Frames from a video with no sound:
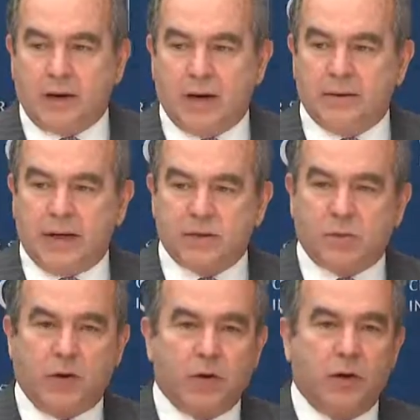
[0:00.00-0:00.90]
I, I, just
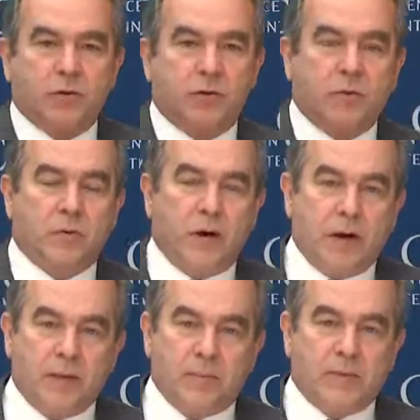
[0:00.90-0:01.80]
want to go through, um,